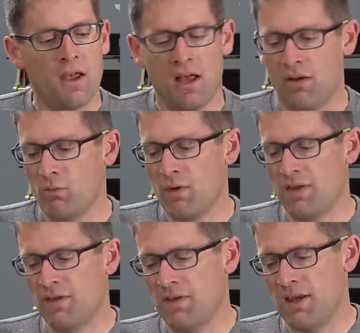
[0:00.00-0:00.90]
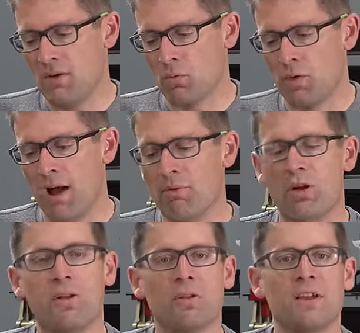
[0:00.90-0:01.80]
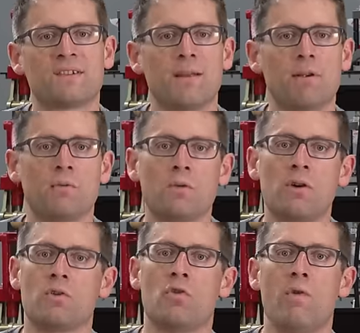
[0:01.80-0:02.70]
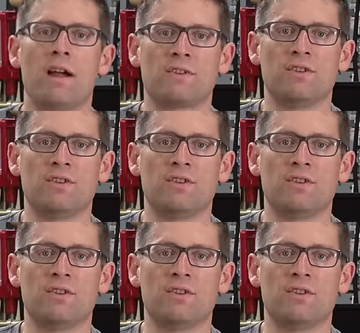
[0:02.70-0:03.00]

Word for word: Uh, with the Rebel, it's going to be real quick